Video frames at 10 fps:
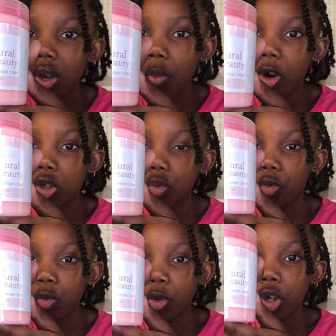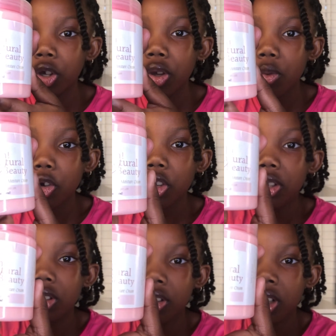works really, really
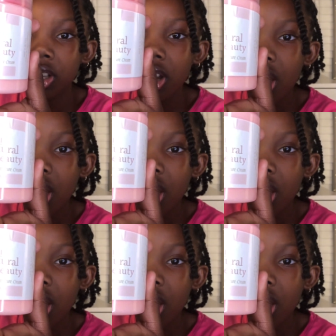good.